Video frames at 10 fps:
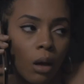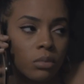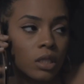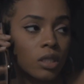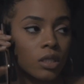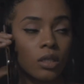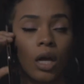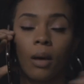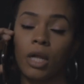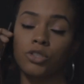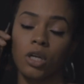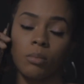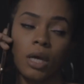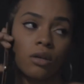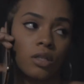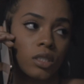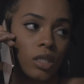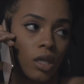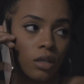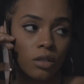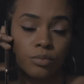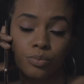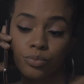I'm good. I'm not trying to be out here sick.